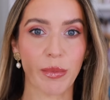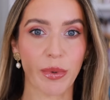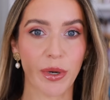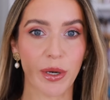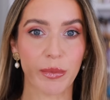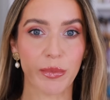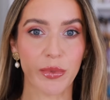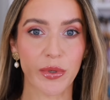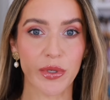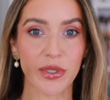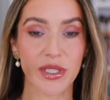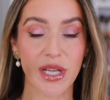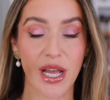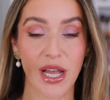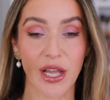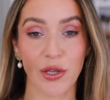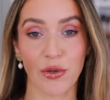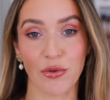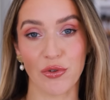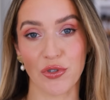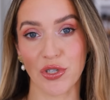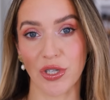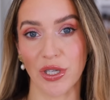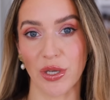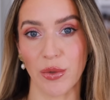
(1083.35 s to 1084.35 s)
purples. I
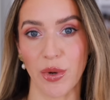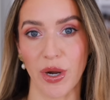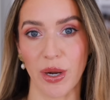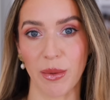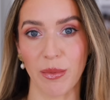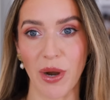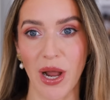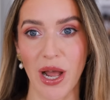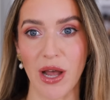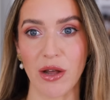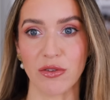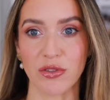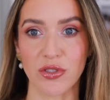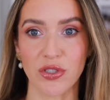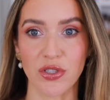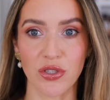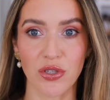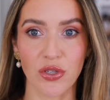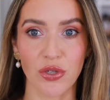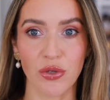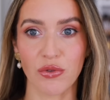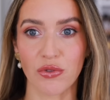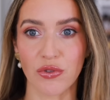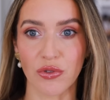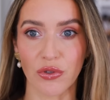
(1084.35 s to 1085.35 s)
usually wear browns,
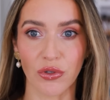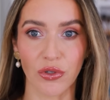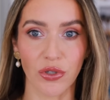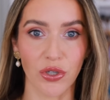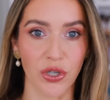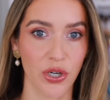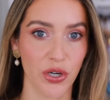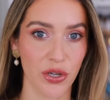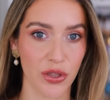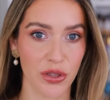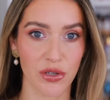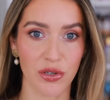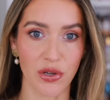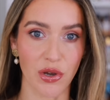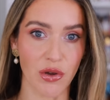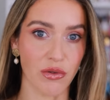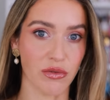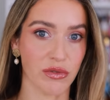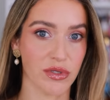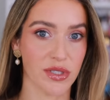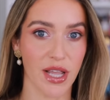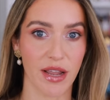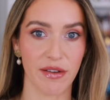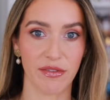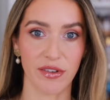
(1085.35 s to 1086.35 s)
neutral, earth
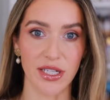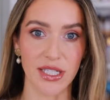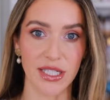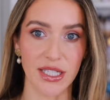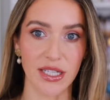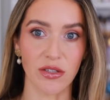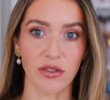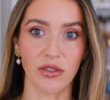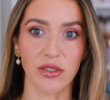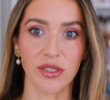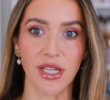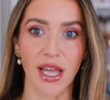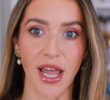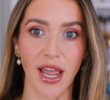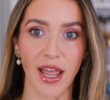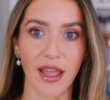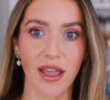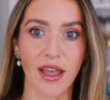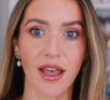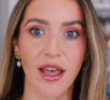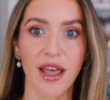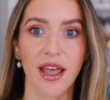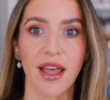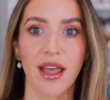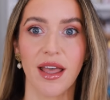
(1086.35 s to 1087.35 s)
tones every single
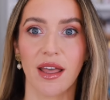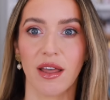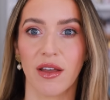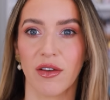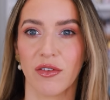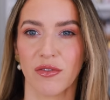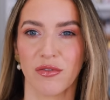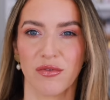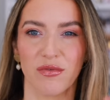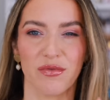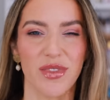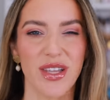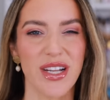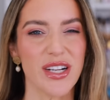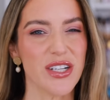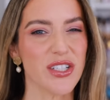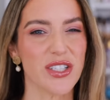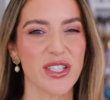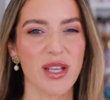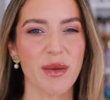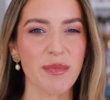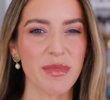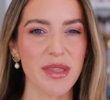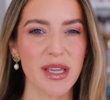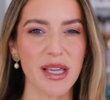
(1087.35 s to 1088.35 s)
day. There's
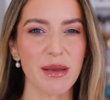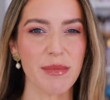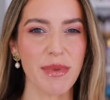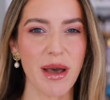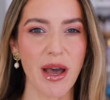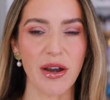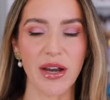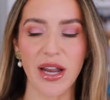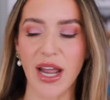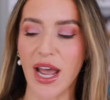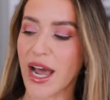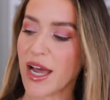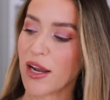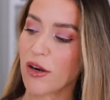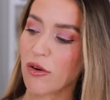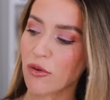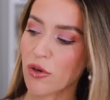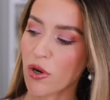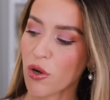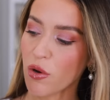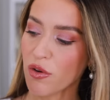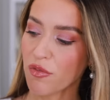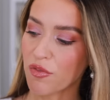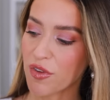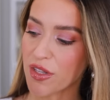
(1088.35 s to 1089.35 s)
something about it. I don't
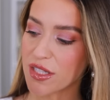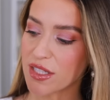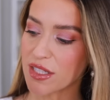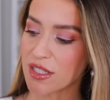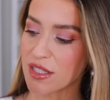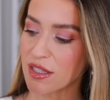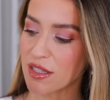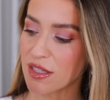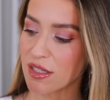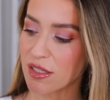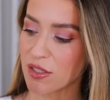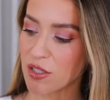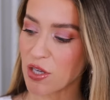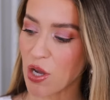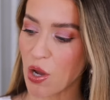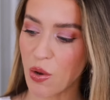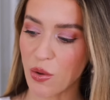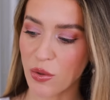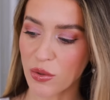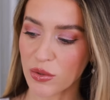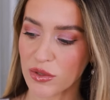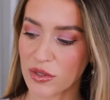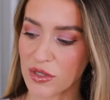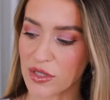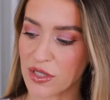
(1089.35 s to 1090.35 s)
know if it's the
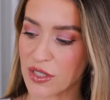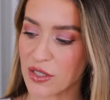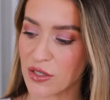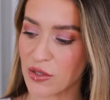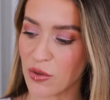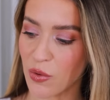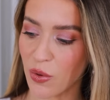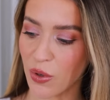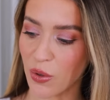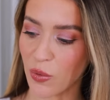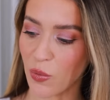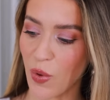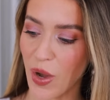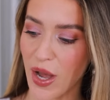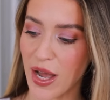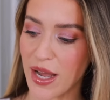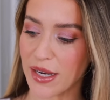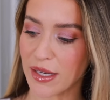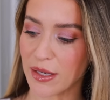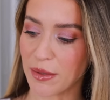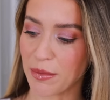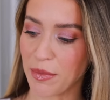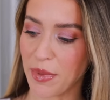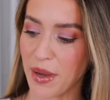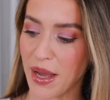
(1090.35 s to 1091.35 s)
tones or
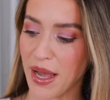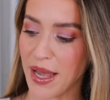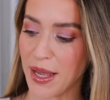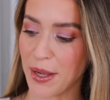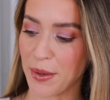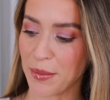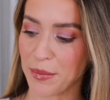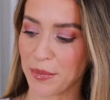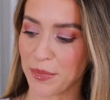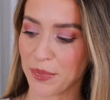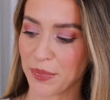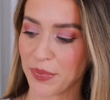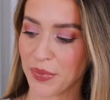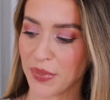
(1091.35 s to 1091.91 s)
what, but